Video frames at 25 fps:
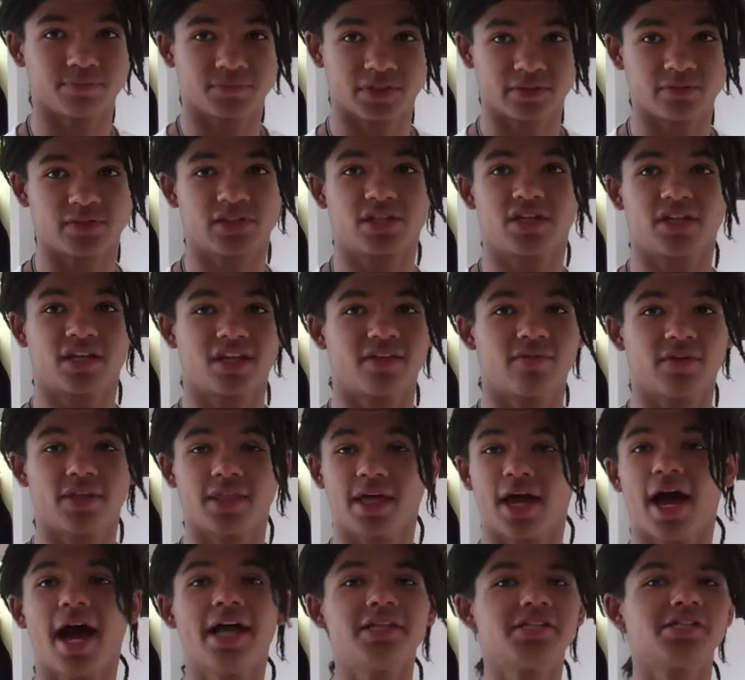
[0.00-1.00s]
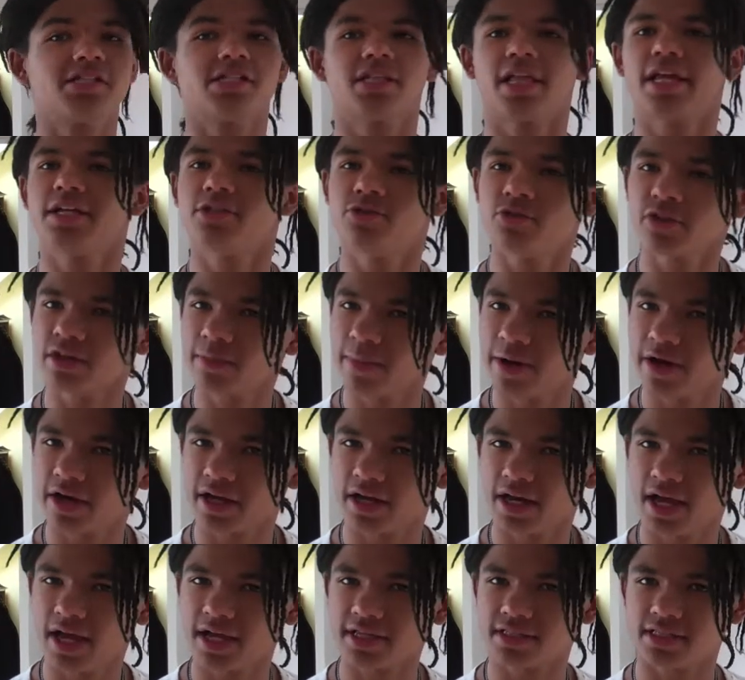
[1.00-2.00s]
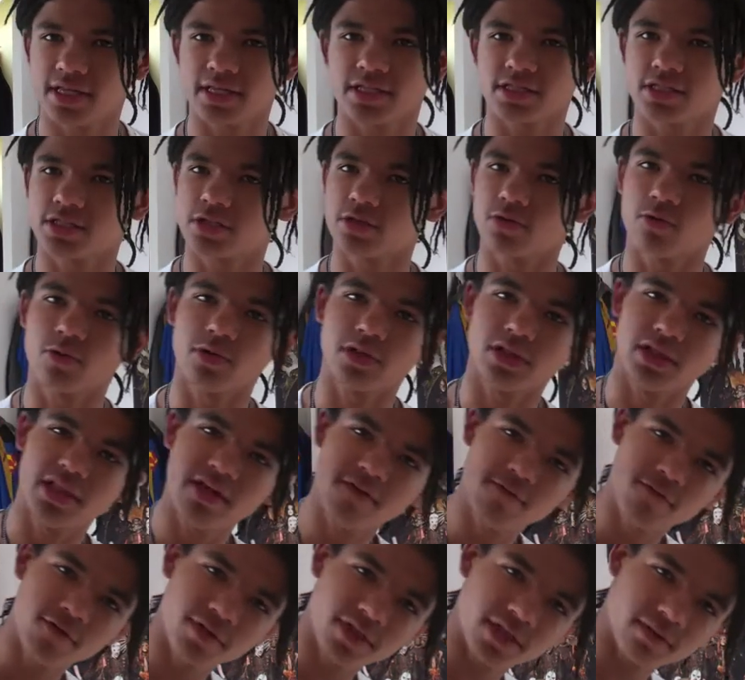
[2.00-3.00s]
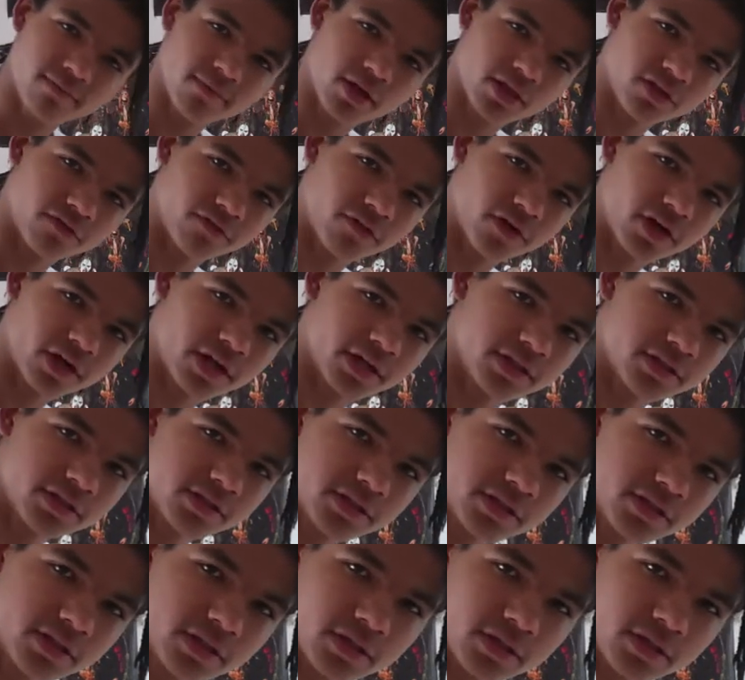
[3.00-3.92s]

I'm just gonna give you that. I just like doing American accents, so live with it, motherfuckers.